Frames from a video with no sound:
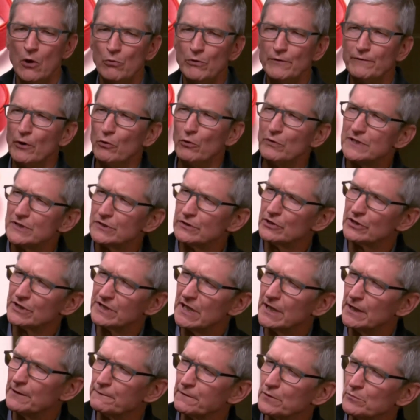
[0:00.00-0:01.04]
We've always
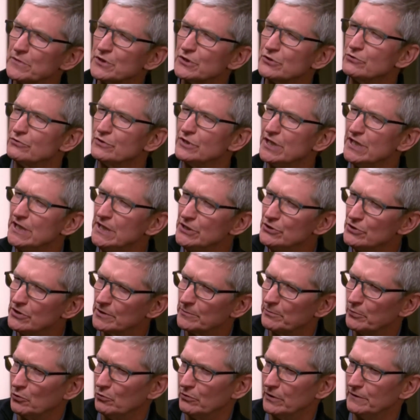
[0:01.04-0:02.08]
looked at it from a
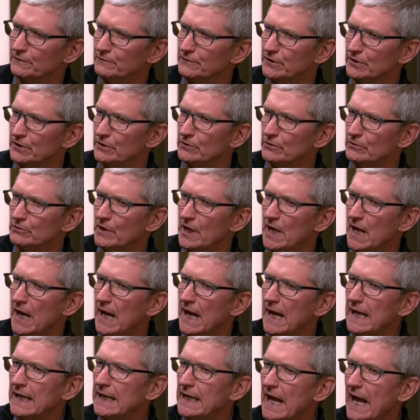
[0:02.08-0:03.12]
strategic point of view
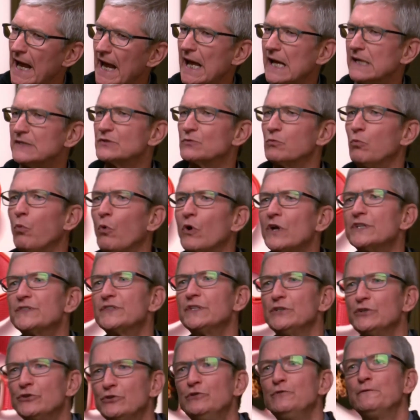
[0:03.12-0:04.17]
and asked, what
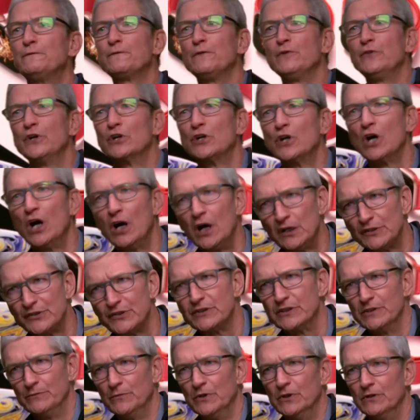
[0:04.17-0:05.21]
does it do for the
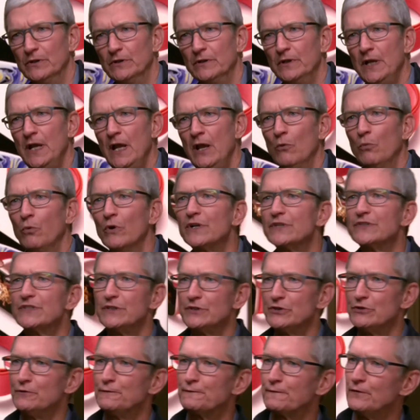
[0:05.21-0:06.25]
customer? What does
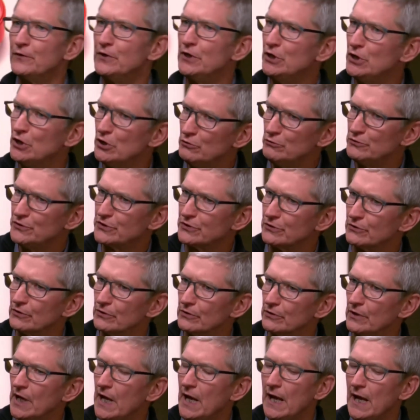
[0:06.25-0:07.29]
it do for the
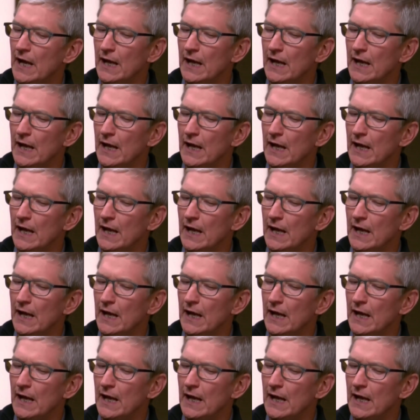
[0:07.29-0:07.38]
user?